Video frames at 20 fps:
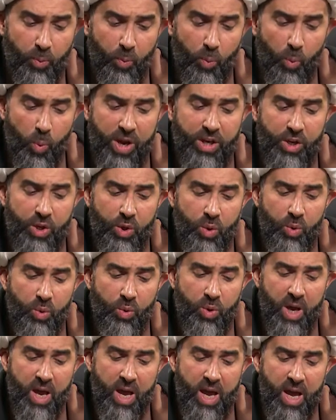when
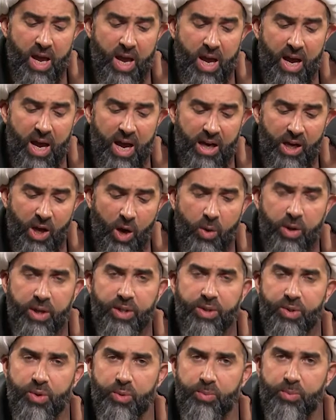you are
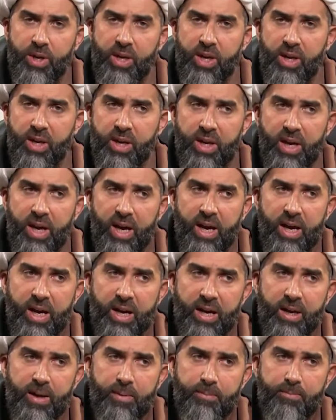going to be
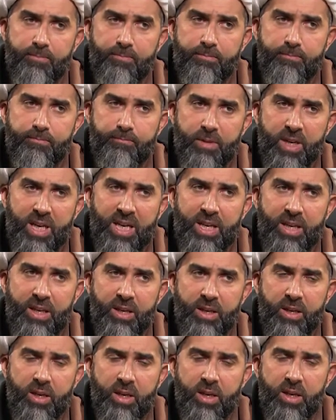
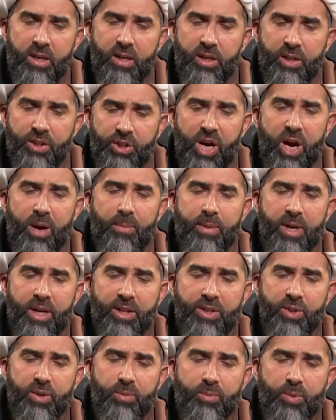in
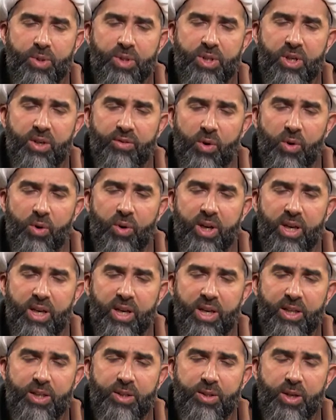Jamiat al-Mustafa or
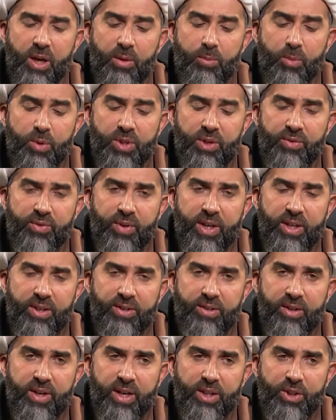al-Mustafa
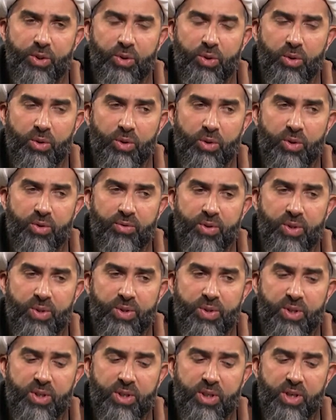International
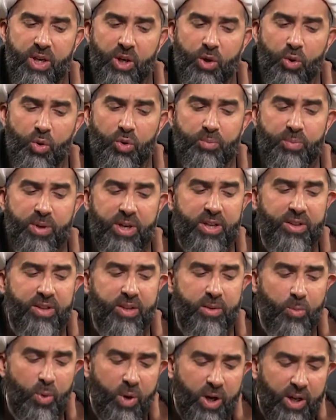University, it could be
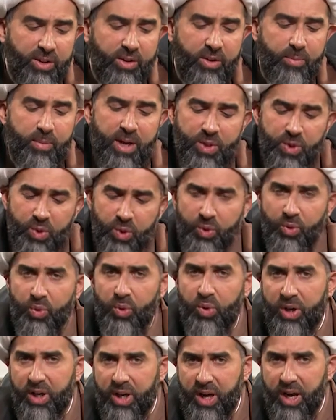the Muqaddimat
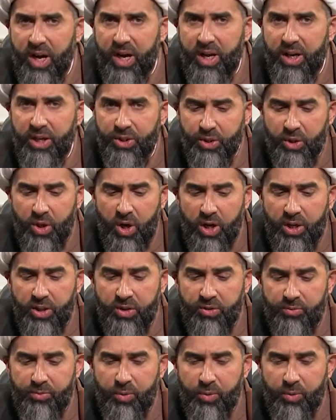Sutuh Kharij kind of